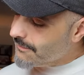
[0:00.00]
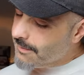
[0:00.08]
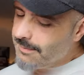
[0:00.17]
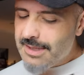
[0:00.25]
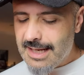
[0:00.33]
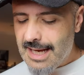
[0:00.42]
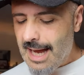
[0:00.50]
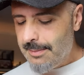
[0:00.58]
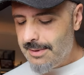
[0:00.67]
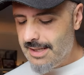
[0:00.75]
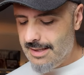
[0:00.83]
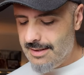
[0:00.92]
from the
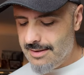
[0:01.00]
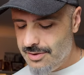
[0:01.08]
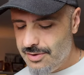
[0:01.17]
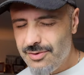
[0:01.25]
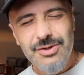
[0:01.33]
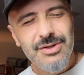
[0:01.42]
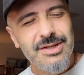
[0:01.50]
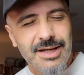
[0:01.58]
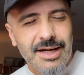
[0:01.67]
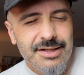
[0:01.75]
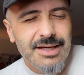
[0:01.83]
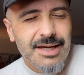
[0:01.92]
cap here, you know, you
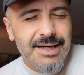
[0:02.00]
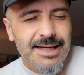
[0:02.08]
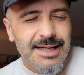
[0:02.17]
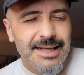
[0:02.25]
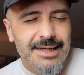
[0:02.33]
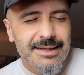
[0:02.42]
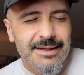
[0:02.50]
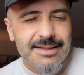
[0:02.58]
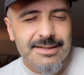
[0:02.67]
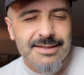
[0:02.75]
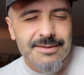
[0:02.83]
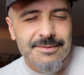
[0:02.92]
you kind of get like
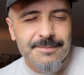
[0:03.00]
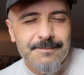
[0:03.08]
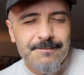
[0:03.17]
this